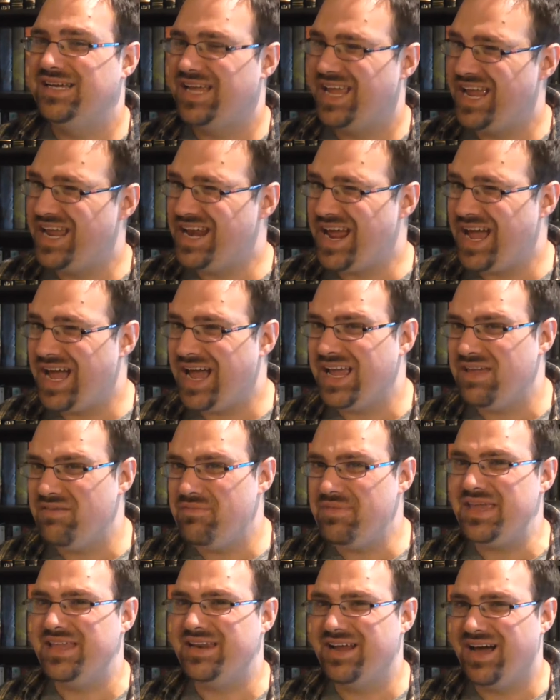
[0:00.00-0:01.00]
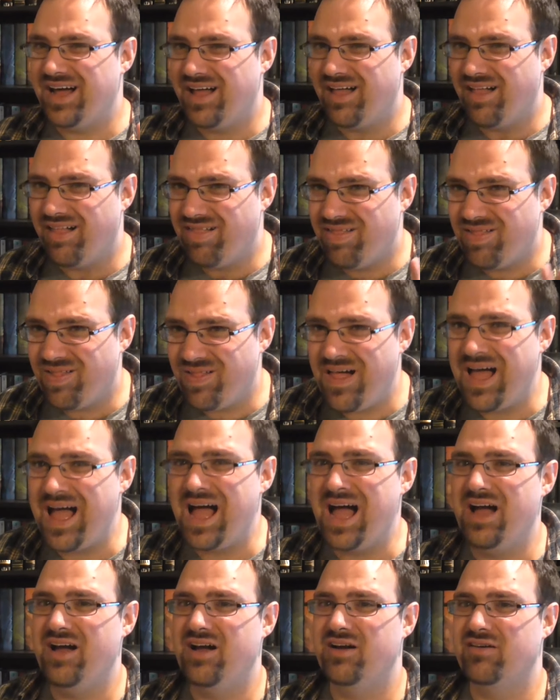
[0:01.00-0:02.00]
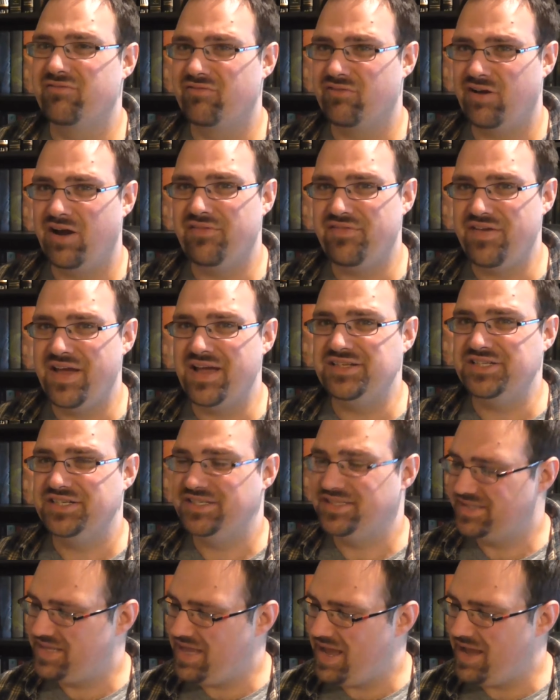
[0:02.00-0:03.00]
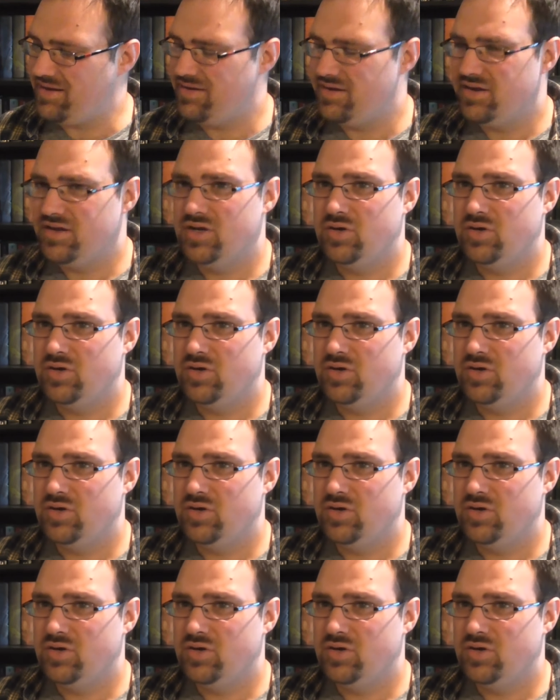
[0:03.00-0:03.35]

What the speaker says: and I mean a lot, of rough edges that,